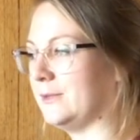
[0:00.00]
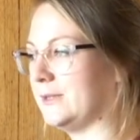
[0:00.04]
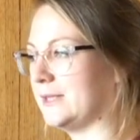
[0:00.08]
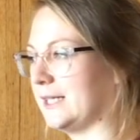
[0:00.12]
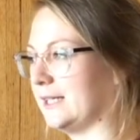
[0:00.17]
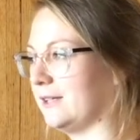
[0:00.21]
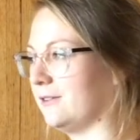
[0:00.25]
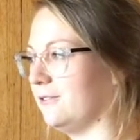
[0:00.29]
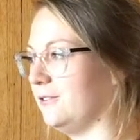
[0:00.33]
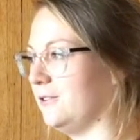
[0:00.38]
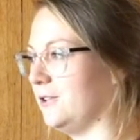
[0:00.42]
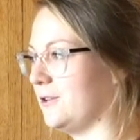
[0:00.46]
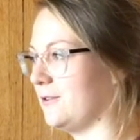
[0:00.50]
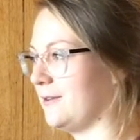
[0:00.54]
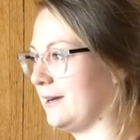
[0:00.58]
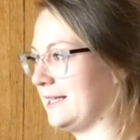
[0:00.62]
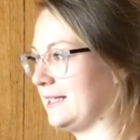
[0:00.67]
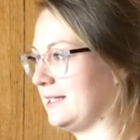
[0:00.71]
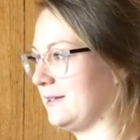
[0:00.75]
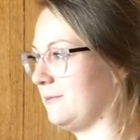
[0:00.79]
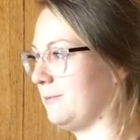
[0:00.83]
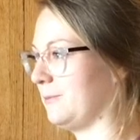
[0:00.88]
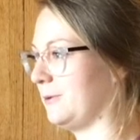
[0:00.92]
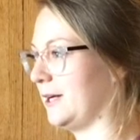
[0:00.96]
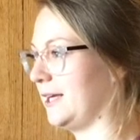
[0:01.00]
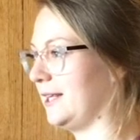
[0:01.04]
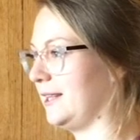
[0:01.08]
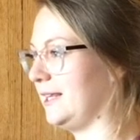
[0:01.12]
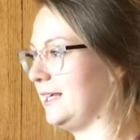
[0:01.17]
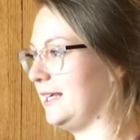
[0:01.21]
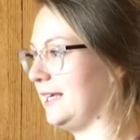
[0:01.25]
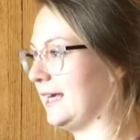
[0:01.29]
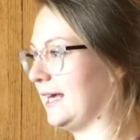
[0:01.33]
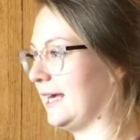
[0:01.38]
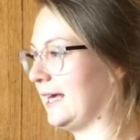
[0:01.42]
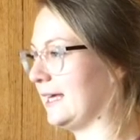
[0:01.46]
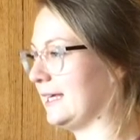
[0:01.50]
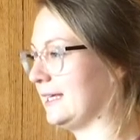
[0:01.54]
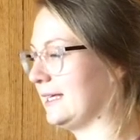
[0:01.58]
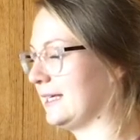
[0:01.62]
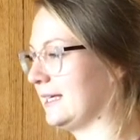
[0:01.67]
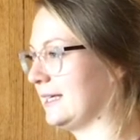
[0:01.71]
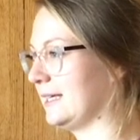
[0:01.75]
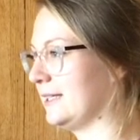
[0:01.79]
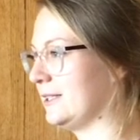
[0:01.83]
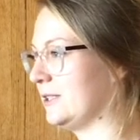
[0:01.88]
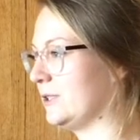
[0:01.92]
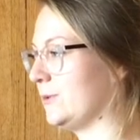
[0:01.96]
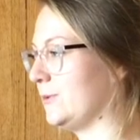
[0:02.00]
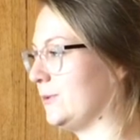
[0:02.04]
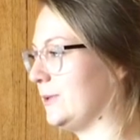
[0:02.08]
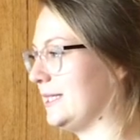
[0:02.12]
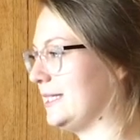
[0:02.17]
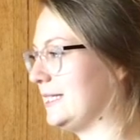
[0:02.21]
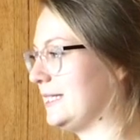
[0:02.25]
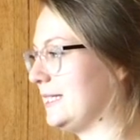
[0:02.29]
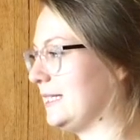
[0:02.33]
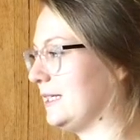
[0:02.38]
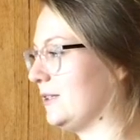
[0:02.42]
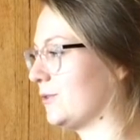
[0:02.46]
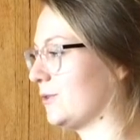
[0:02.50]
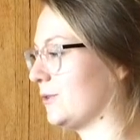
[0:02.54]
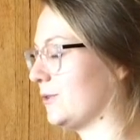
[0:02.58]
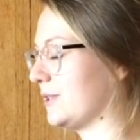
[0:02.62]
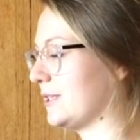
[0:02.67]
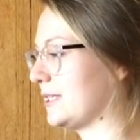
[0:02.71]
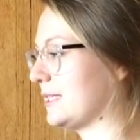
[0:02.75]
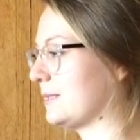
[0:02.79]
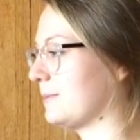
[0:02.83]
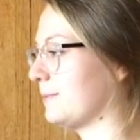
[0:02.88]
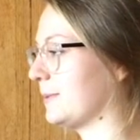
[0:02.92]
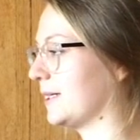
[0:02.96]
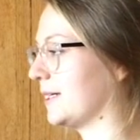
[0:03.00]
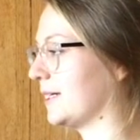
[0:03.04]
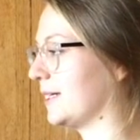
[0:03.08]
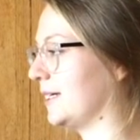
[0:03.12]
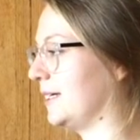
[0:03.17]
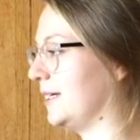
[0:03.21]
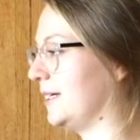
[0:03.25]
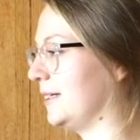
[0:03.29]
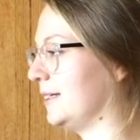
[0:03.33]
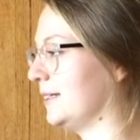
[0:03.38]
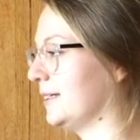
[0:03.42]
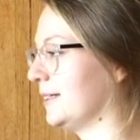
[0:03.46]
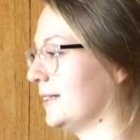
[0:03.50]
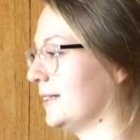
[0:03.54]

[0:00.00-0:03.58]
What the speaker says: Take a few rounds of breath here, twisting through the spine.